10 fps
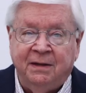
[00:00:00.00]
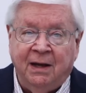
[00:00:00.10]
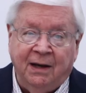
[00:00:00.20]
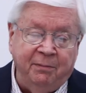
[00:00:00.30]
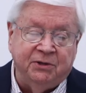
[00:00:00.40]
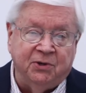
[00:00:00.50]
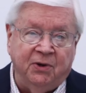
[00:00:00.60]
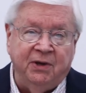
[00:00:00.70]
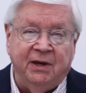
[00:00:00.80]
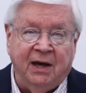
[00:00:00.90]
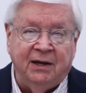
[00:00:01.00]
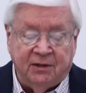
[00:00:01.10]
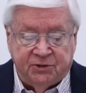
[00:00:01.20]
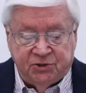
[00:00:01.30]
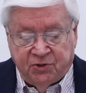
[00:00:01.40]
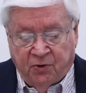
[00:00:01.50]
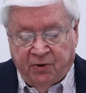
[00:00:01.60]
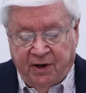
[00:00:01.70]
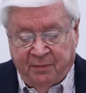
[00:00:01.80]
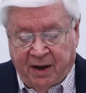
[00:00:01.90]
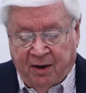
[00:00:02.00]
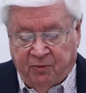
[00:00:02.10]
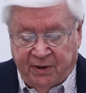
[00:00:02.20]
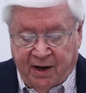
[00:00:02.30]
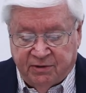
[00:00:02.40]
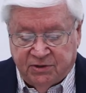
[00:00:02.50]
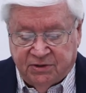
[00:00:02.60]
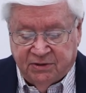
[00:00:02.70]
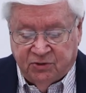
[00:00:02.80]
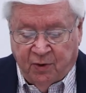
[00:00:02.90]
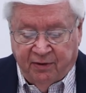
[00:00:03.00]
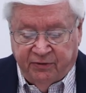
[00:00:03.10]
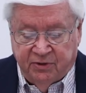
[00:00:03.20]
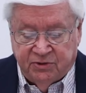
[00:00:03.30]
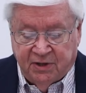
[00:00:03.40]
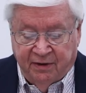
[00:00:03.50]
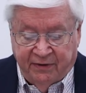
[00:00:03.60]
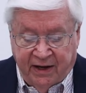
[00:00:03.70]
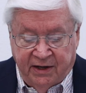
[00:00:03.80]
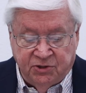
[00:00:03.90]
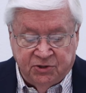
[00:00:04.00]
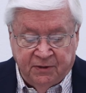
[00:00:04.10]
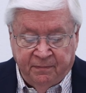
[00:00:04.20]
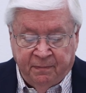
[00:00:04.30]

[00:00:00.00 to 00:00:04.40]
Now, let me tell you a little story about when I was 12 years of age.